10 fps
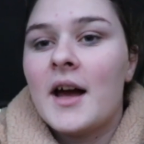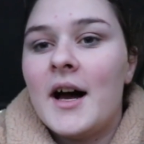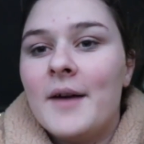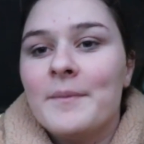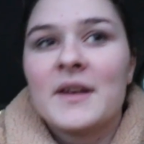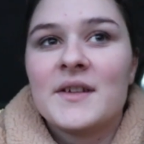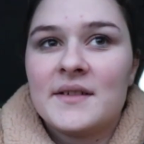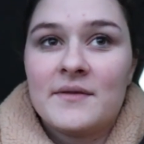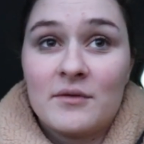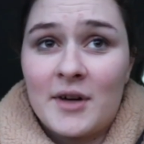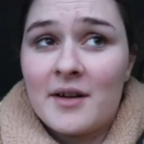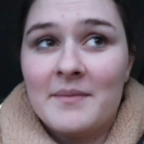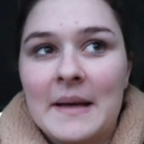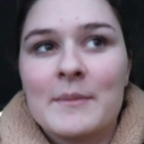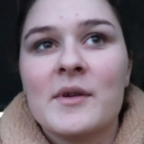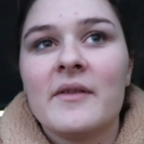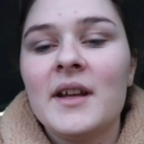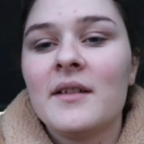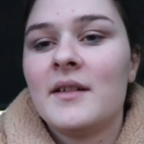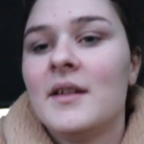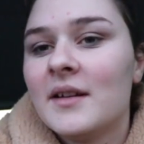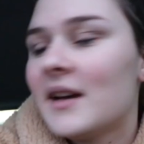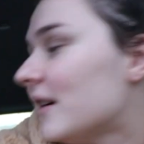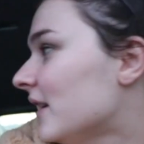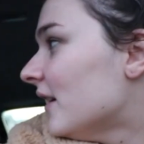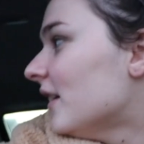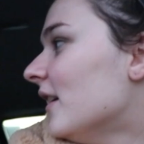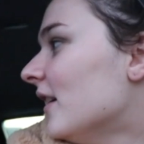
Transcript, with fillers: um, because of the Rocketman movie. Oh yeah.